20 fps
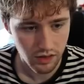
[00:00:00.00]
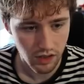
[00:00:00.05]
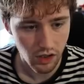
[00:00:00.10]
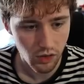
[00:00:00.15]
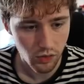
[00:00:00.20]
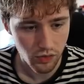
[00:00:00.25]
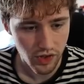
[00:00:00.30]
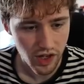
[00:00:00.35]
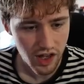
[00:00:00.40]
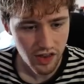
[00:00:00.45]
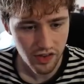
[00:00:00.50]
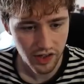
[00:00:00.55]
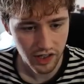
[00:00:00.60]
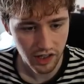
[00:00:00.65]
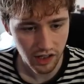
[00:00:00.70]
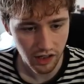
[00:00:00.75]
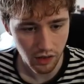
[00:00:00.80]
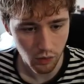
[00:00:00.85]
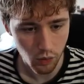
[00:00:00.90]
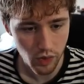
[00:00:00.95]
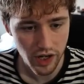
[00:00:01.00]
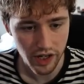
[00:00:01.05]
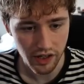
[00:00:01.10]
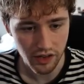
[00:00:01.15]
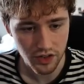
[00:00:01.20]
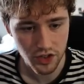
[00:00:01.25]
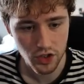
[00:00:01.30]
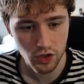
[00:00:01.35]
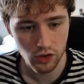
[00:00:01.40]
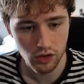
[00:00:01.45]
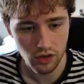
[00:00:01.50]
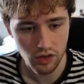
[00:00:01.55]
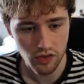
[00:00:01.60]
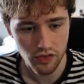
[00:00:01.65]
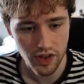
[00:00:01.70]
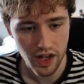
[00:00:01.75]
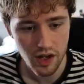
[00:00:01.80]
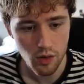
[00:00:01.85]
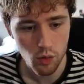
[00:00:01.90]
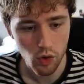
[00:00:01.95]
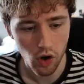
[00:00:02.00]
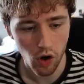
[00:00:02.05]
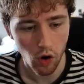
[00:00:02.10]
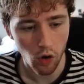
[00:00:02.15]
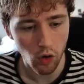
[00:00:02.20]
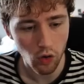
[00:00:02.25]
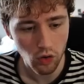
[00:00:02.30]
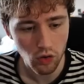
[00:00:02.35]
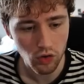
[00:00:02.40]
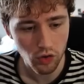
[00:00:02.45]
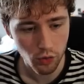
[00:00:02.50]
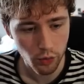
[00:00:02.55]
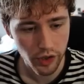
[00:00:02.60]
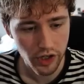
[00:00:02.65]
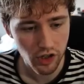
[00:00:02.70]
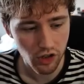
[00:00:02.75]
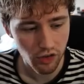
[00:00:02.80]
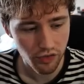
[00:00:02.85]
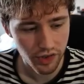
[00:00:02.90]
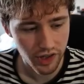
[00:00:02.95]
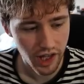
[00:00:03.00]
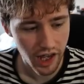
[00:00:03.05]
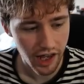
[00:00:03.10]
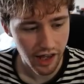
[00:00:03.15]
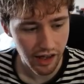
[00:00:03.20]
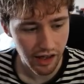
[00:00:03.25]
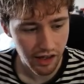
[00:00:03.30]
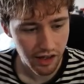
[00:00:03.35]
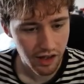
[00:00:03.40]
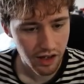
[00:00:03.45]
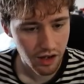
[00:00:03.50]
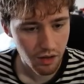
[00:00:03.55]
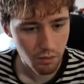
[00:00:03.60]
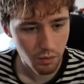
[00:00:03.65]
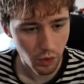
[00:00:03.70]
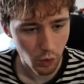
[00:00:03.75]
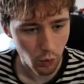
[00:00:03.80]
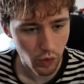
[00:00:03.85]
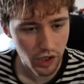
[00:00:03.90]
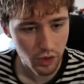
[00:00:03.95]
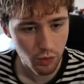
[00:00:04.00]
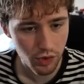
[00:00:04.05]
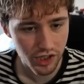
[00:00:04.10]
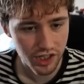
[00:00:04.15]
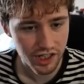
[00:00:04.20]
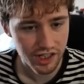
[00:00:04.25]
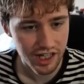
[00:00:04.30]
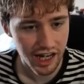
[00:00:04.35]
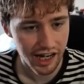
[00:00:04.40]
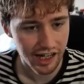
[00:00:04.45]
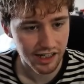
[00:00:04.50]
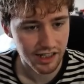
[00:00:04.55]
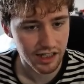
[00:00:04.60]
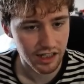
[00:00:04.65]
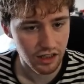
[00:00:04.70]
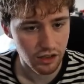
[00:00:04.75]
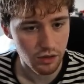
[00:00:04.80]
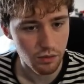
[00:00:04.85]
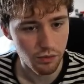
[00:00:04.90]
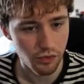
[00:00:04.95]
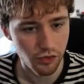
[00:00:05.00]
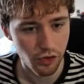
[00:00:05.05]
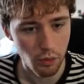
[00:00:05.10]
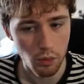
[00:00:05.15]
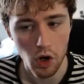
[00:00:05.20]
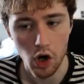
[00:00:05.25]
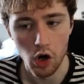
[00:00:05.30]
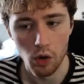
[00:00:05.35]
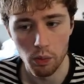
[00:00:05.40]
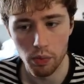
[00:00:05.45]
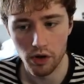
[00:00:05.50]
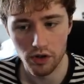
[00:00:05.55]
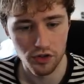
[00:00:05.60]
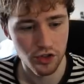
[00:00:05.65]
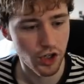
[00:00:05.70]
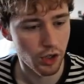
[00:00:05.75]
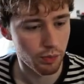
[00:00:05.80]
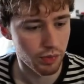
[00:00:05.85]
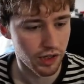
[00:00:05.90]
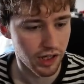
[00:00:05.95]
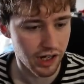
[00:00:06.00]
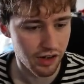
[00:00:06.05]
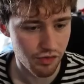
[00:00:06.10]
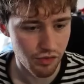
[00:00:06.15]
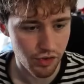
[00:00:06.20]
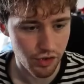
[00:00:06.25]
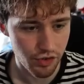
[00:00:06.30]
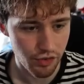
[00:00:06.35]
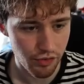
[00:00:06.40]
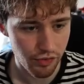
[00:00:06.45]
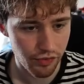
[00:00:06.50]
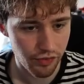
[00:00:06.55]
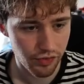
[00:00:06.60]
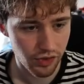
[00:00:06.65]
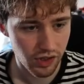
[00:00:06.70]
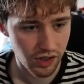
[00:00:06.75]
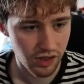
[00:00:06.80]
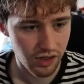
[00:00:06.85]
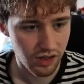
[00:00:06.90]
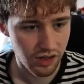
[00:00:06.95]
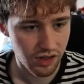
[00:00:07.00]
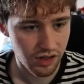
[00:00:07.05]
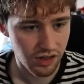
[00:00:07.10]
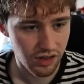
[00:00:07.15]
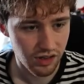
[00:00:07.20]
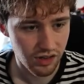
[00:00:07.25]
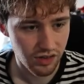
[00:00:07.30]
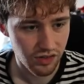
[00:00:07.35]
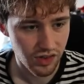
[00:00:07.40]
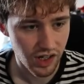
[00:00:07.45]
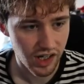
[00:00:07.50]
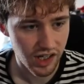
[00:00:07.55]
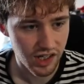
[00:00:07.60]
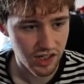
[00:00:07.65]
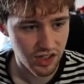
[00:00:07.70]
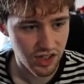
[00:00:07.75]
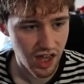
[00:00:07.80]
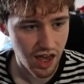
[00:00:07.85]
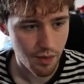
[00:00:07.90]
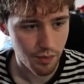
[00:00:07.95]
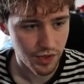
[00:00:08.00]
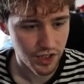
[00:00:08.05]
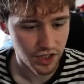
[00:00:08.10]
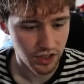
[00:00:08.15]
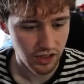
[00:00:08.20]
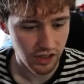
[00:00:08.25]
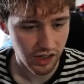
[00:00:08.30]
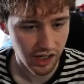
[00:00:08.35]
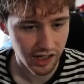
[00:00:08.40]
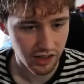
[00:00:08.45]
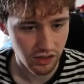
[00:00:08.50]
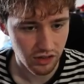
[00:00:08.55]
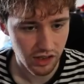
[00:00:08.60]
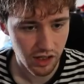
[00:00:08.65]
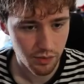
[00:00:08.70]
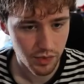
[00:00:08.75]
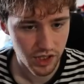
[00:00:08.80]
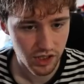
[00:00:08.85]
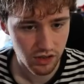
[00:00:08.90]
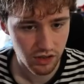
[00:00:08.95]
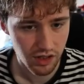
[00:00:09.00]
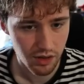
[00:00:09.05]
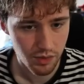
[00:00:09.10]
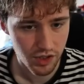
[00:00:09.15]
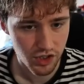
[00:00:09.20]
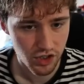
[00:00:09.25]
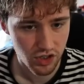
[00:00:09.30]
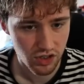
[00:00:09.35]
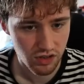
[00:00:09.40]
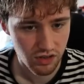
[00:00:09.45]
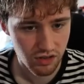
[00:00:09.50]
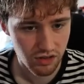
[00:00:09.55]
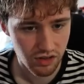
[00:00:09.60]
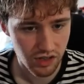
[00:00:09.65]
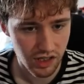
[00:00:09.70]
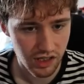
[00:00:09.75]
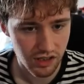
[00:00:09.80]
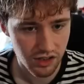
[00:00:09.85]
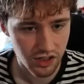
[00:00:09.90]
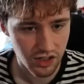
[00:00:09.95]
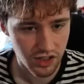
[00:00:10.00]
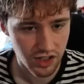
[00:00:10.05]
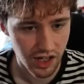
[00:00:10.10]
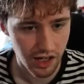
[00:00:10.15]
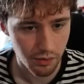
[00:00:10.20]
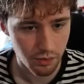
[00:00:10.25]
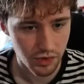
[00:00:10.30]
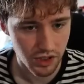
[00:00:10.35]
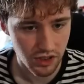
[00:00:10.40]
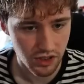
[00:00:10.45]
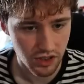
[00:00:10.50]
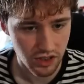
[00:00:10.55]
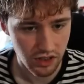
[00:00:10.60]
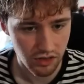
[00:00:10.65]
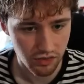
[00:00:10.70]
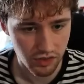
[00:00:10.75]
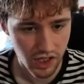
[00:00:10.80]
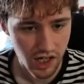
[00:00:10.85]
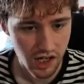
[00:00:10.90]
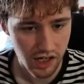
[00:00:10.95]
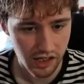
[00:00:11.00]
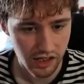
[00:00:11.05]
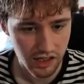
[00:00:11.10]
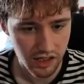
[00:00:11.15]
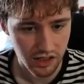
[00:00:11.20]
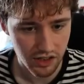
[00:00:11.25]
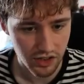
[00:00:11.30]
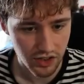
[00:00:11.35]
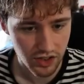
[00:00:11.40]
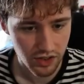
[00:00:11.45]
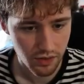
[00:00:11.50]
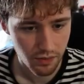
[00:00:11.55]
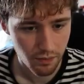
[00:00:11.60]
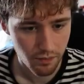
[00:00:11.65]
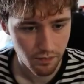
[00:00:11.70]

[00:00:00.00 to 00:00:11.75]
Oh, there they are. Wait, so they were all the way over there, but we were detecting them from up on top of that roof. That is them, isn't it? Hang on, let me just intercept and see if... Yeah, it is.